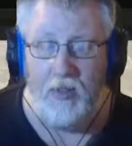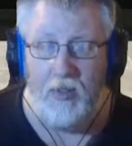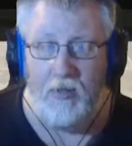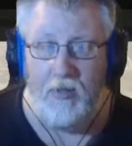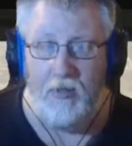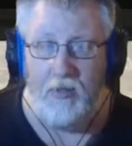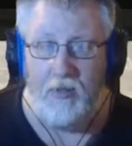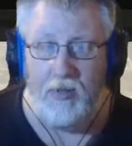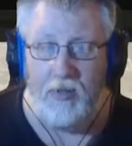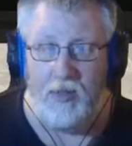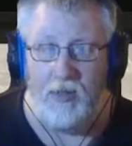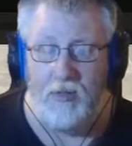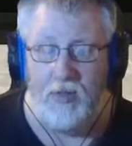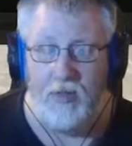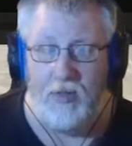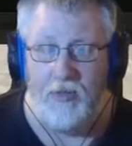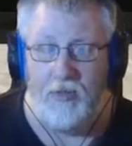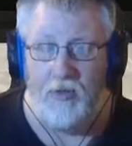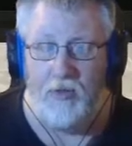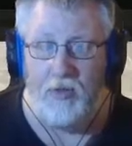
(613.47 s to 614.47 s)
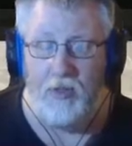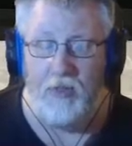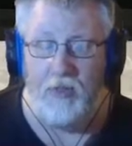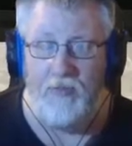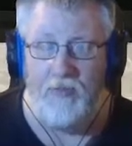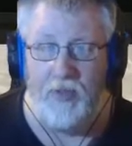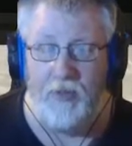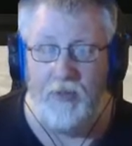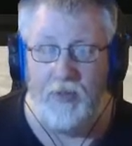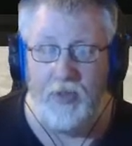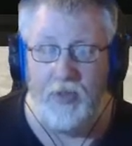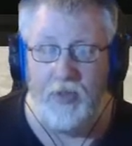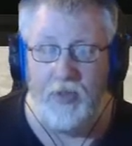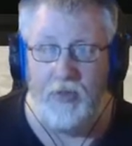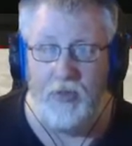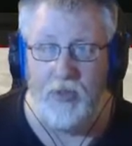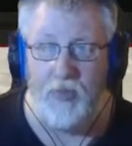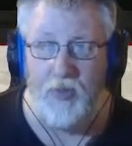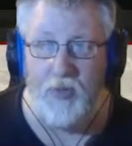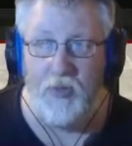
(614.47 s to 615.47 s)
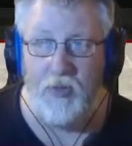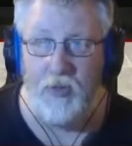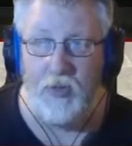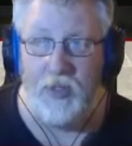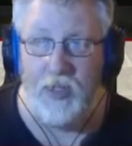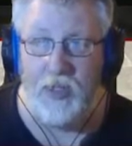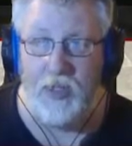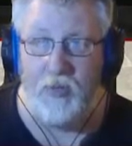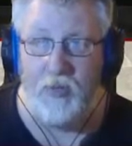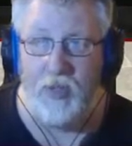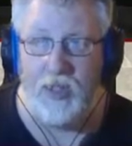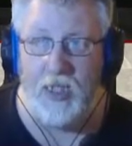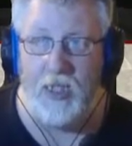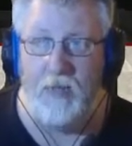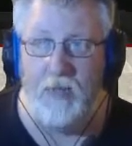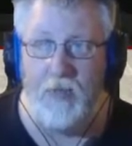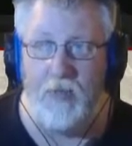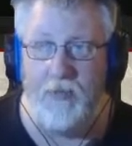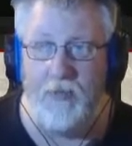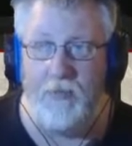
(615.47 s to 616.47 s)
so I thought I'll have a look in Shooter's Pool and see what's happening.